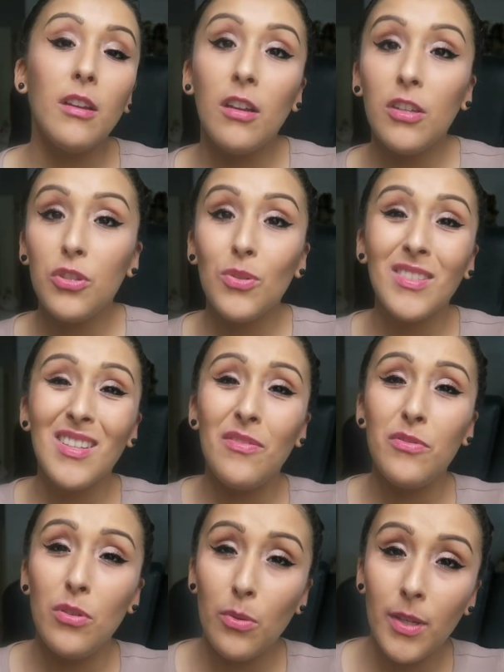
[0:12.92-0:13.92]
gosh, you guys
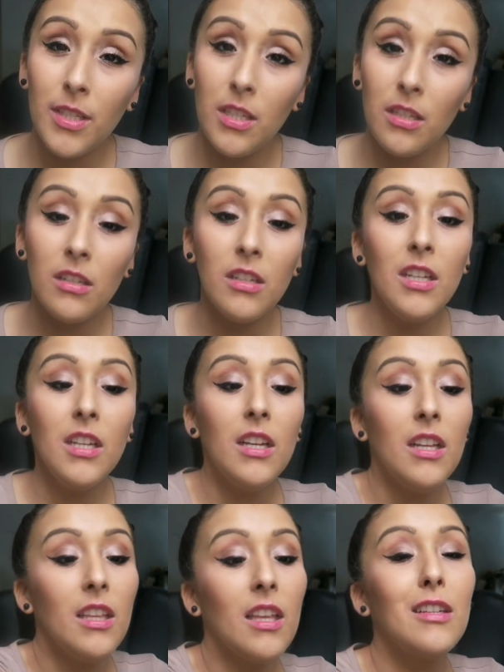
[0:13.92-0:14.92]
have no idea.
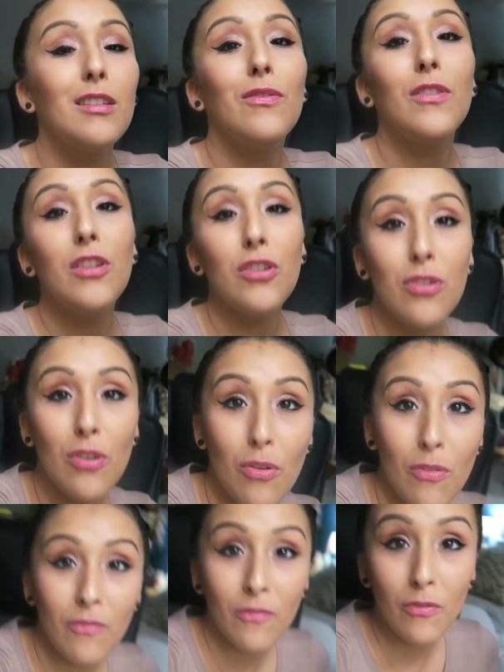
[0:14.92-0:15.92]
I just finished
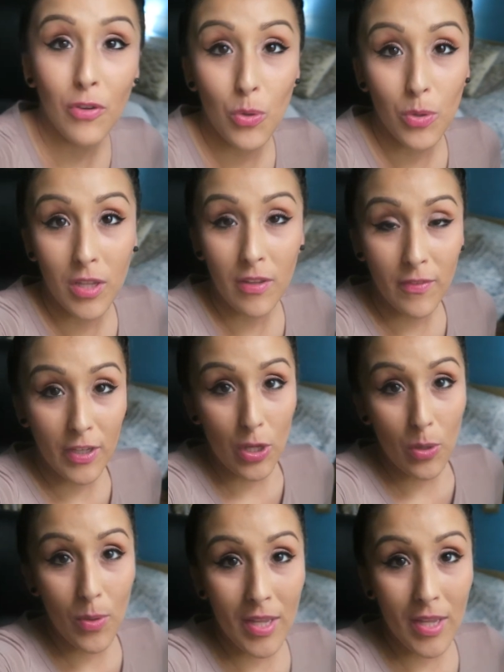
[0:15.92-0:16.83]
recording a video.